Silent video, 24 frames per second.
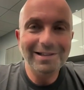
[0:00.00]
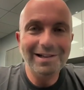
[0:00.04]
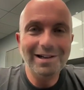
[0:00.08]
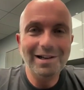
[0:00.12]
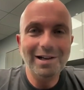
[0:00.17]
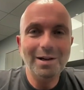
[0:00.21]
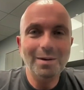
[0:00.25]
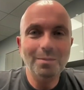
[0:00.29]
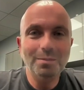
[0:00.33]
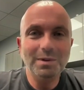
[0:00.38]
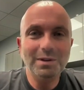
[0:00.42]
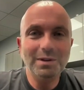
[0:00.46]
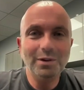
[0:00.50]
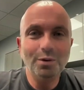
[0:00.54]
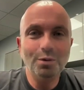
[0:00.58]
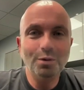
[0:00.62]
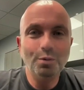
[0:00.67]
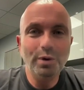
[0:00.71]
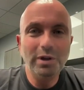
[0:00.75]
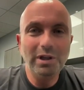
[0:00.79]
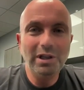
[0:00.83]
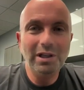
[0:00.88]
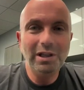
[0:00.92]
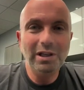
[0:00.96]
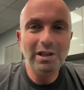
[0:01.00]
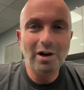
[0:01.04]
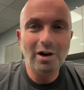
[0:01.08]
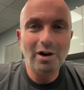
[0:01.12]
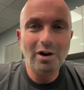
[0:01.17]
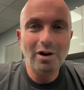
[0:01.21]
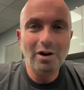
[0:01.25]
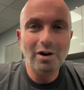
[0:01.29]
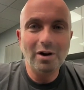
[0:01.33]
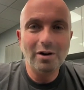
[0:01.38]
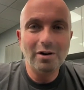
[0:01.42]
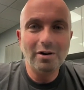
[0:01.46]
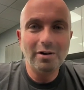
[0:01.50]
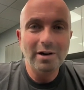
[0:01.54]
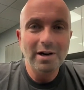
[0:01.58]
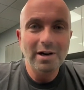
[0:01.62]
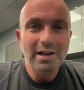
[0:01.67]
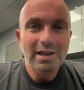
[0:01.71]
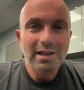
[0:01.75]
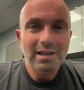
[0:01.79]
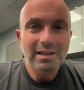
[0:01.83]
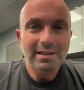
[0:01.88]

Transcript: Um, so we are